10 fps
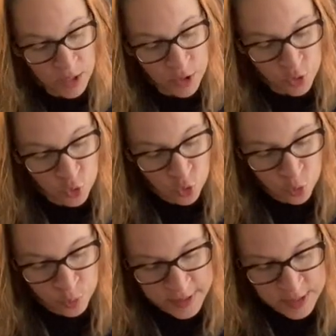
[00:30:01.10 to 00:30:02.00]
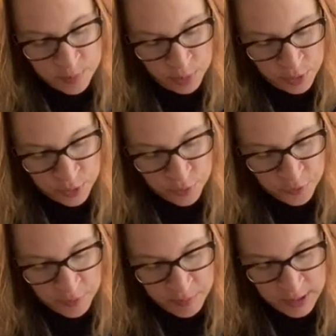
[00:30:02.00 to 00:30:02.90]
The cool breeze blew
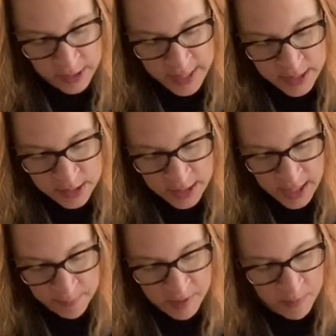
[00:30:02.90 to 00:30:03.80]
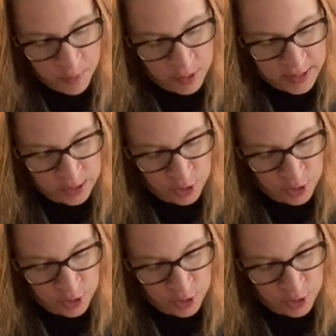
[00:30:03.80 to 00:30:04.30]
from the lake and kept people in